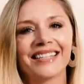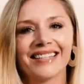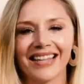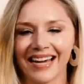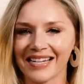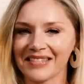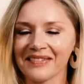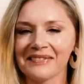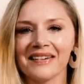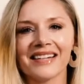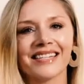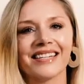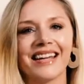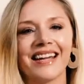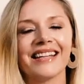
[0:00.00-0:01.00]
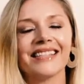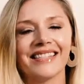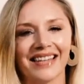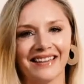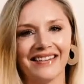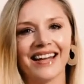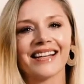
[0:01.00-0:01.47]
Thanks for watching. See
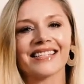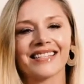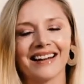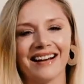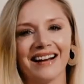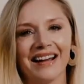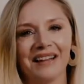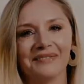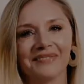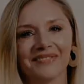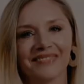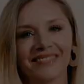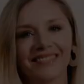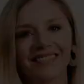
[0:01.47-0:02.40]
you next time.